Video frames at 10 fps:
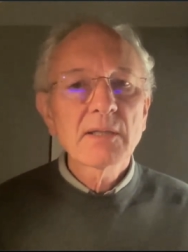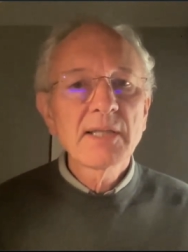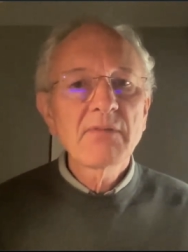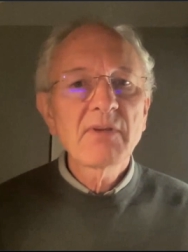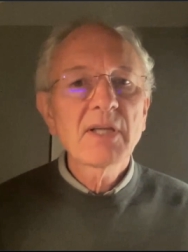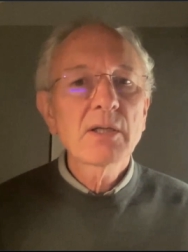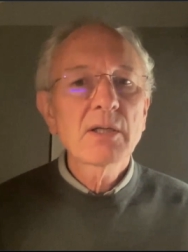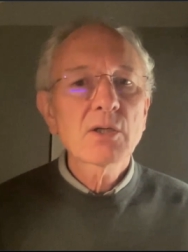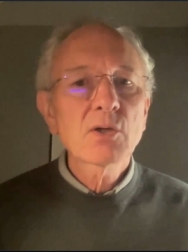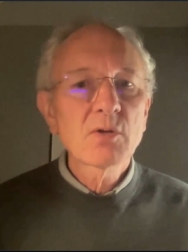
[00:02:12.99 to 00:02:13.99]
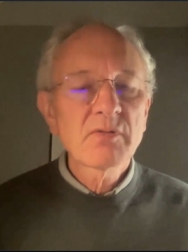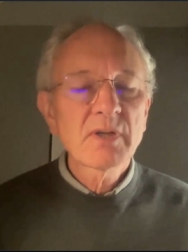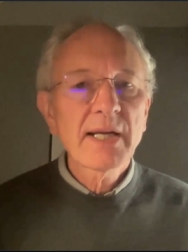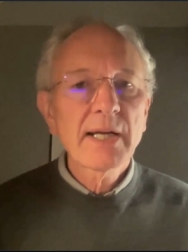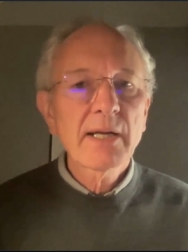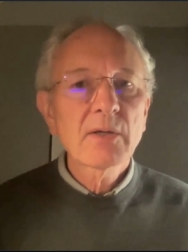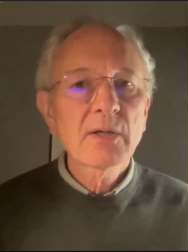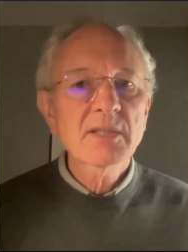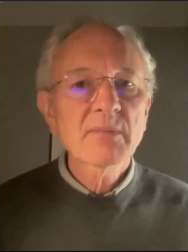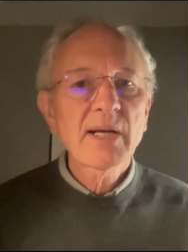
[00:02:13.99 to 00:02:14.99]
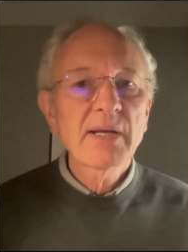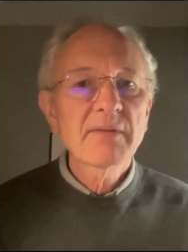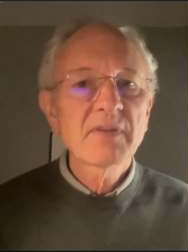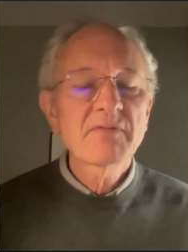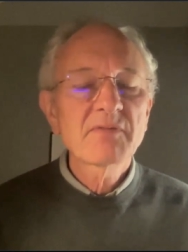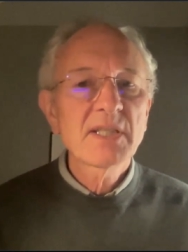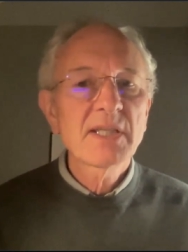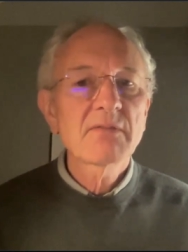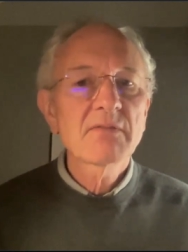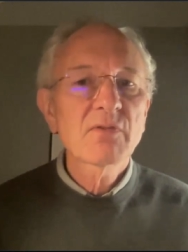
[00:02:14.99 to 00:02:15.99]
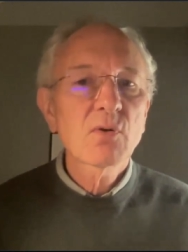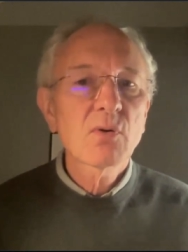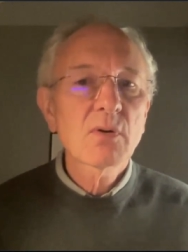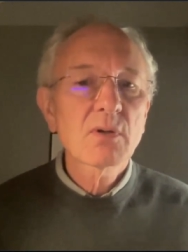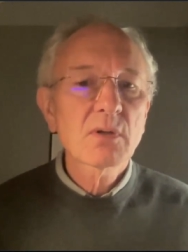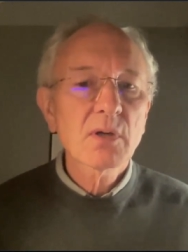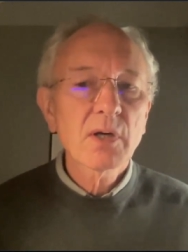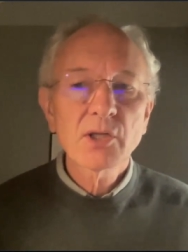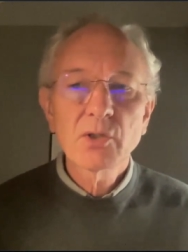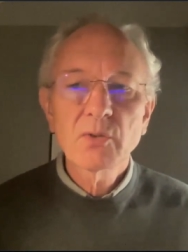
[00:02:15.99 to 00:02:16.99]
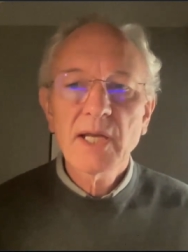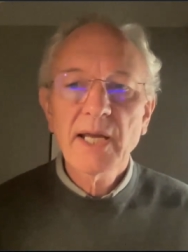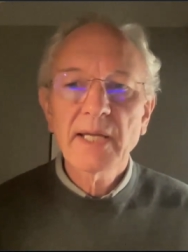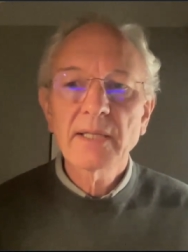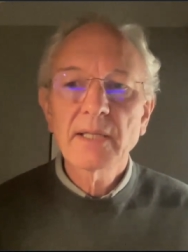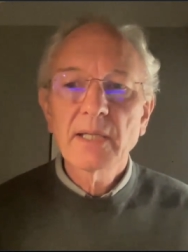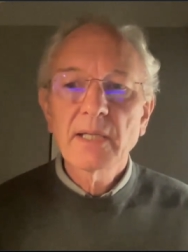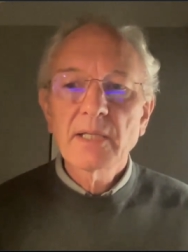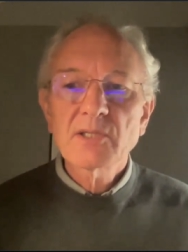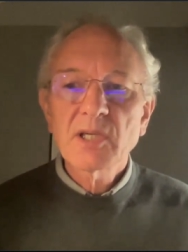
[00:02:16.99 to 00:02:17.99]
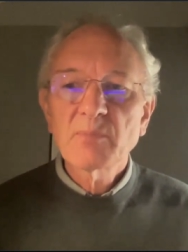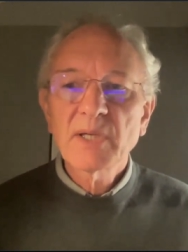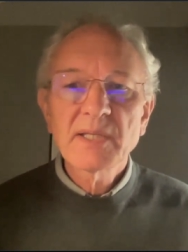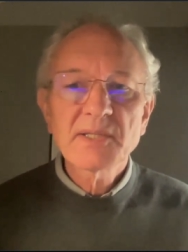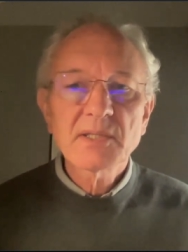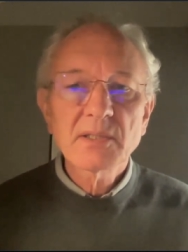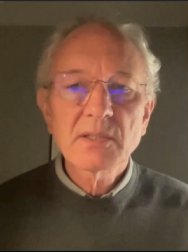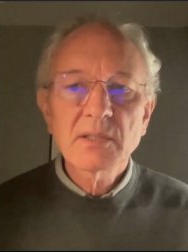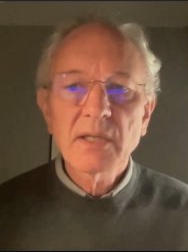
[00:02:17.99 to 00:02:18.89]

leaving quarter of an hour at about 8:15 for Q&A. So please